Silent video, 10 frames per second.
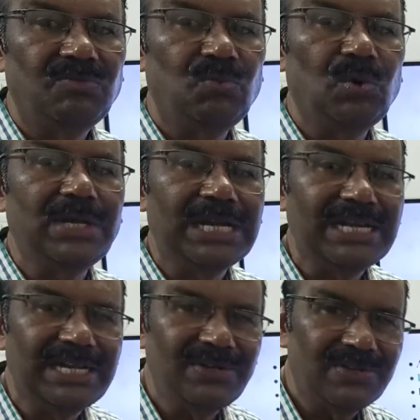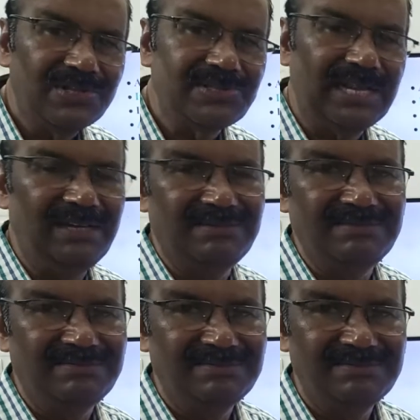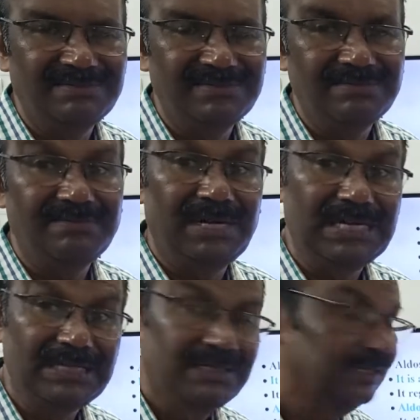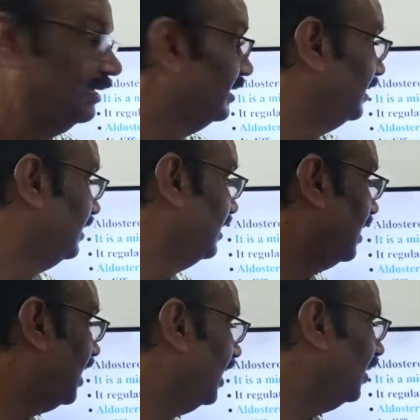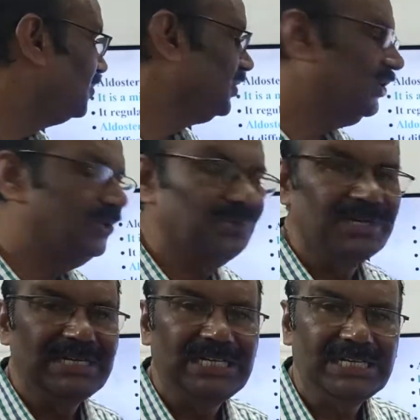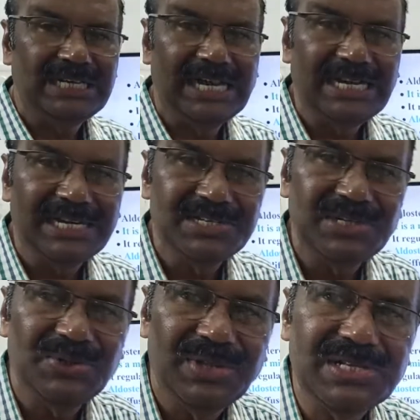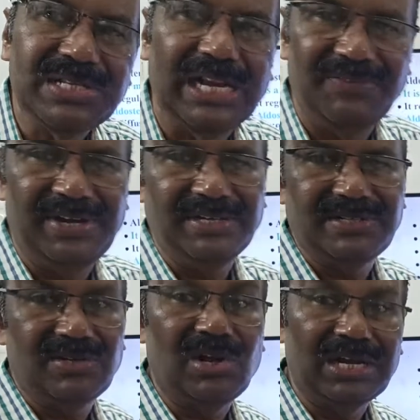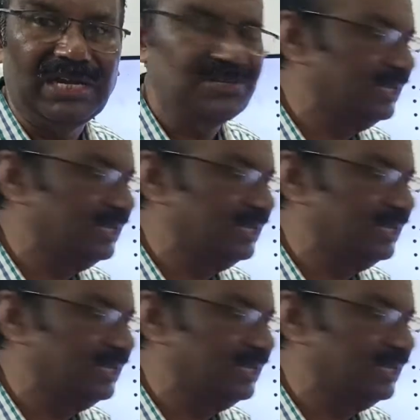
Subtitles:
won't enter into the cell, but aldosterone, it enters into the cell, friends, target